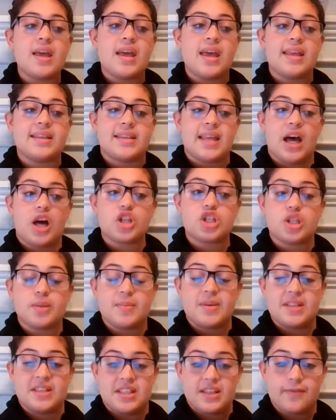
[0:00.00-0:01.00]
is held to
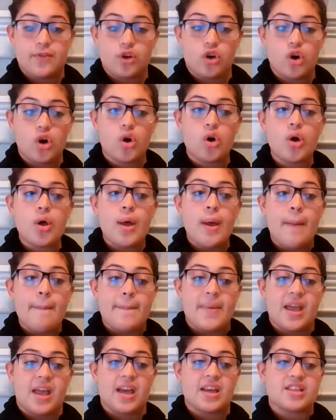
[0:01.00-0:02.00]
be difficult
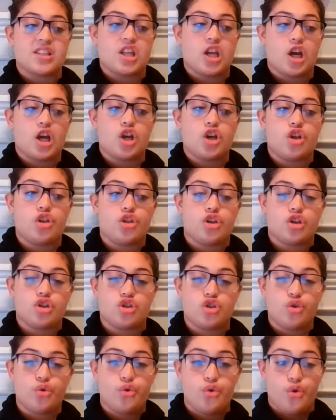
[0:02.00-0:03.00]
because
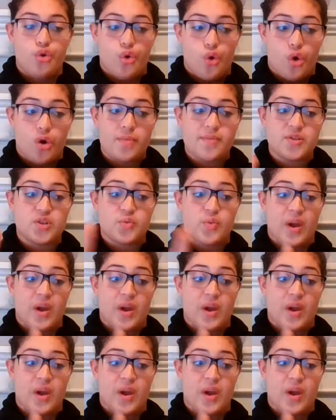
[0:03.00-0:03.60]
there's no norms